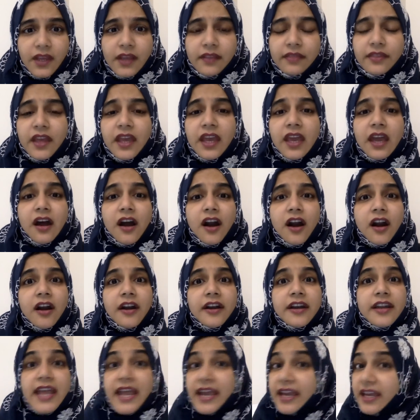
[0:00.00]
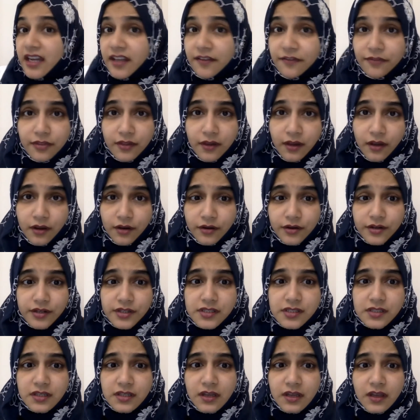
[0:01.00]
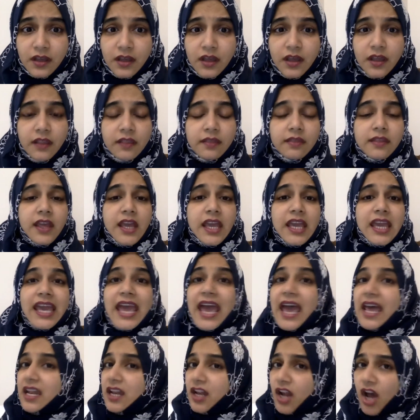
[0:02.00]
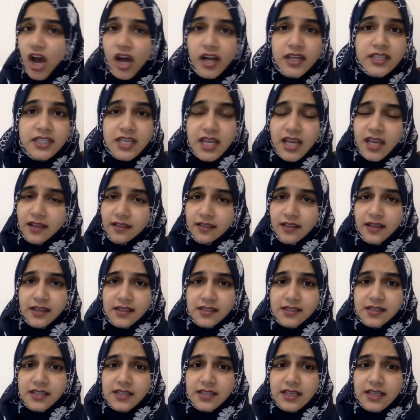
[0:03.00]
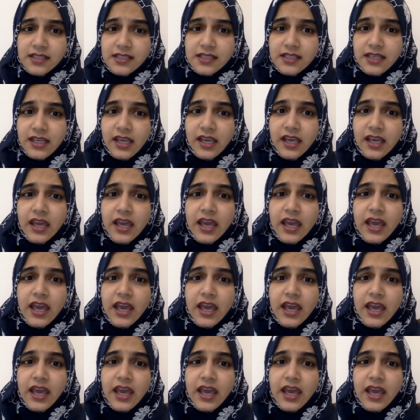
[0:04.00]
they are negative thinkers, they cannot take things easy,